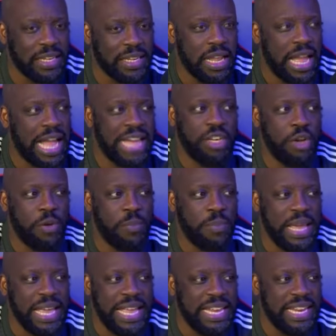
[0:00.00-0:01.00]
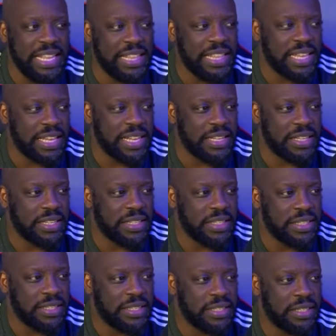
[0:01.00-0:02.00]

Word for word: I don't pay outside anything. of wedlock.